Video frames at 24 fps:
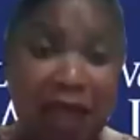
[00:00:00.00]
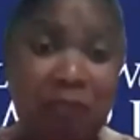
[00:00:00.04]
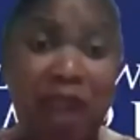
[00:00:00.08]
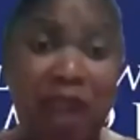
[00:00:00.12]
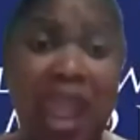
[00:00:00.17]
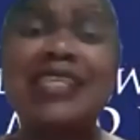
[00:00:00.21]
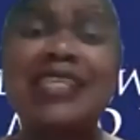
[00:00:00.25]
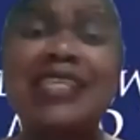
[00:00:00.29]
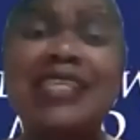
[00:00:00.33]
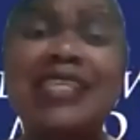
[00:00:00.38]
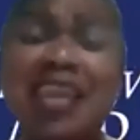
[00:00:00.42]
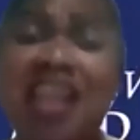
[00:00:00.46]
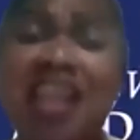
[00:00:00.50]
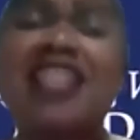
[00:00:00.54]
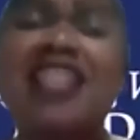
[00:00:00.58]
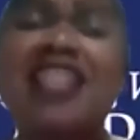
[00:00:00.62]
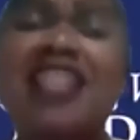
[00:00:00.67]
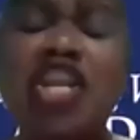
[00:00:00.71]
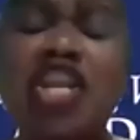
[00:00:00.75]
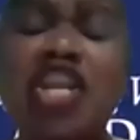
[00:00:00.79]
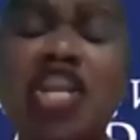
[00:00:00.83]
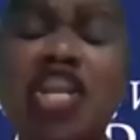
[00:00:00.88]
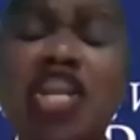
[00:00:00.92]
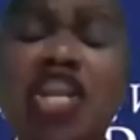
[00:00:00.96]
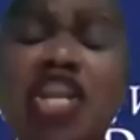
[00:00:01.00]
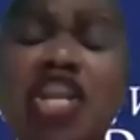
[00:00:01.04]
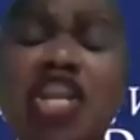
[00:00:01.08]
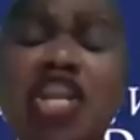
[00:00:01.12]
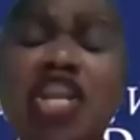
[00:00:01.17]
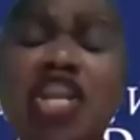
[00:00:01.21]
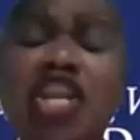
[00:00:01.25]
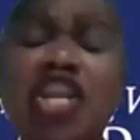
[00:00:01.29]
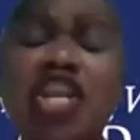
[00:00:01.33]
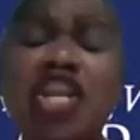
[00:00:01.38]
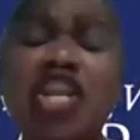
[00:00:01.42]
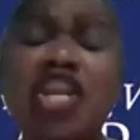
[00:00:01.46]
project
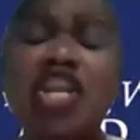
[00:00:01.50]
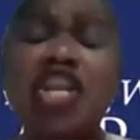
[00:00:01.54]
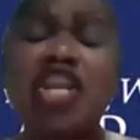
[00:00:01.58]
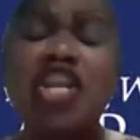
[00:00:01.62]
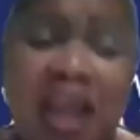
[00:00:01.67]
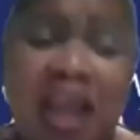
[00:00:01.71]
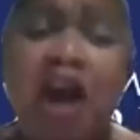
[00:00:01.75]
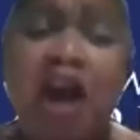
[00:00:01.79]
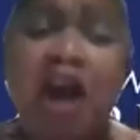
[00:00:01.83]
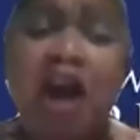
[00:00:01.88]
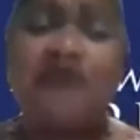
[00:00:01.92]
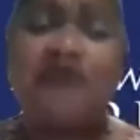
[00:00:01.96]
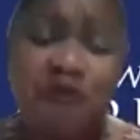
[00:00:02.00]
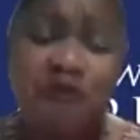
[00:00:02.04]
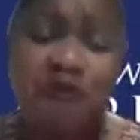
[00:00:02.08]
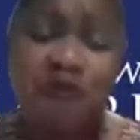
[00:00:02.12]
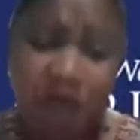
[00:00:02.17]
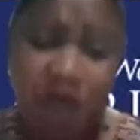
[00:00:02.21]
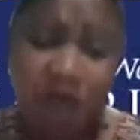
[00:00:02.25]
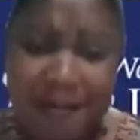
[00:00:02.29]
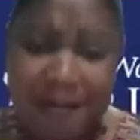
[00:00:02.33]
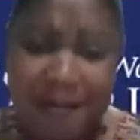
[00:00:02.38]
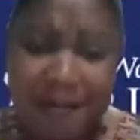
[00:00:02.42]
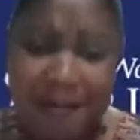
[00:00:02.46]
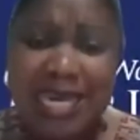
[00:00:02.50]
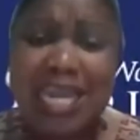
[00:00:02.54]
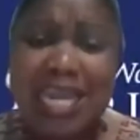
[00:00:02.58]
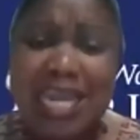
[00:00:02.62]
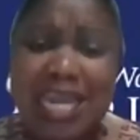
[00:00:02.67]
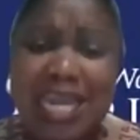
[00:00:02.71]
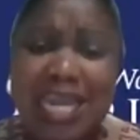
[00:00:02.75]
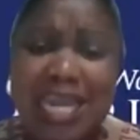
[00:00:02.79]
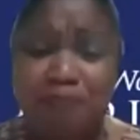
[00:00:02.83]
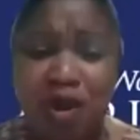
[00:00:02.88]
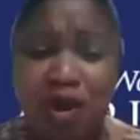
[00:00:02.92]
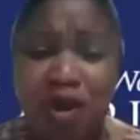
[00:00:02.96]
of Women in
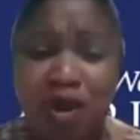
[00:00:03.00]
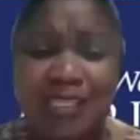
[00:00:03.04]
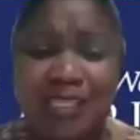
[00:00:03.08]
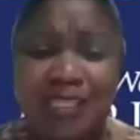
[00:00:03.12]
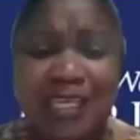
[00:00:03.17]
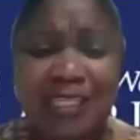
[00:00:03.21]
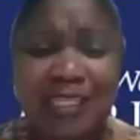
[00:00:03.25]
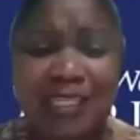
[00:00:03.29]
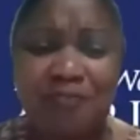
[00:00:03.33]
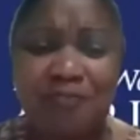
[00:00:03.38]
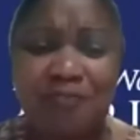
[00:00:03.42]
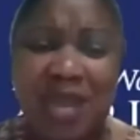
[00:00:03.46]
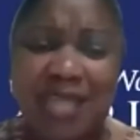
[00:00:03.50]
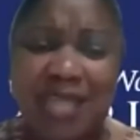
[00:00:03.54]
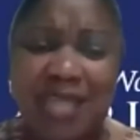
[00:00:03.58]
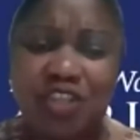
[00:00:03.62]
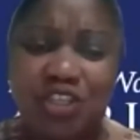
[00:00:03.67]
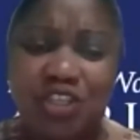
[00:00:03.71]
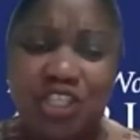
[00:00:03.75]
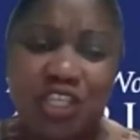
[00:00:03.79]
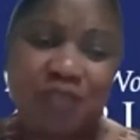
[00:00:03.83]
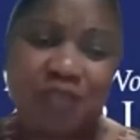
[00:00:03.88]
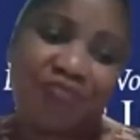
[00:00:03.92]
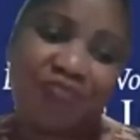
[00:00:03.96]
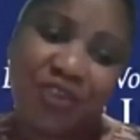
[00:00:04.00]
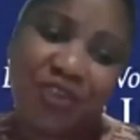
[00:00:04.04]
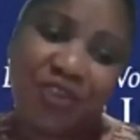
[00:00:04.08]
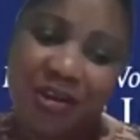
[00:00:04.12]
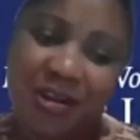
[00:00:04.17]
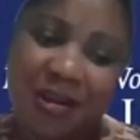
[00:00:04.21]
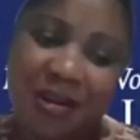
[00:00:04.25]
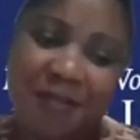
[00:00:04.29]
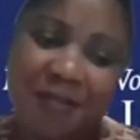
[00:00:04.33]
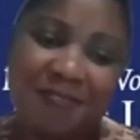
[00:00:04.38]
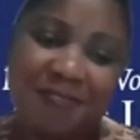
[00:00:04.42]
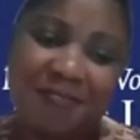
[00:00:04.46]
Politics Mentorship Program.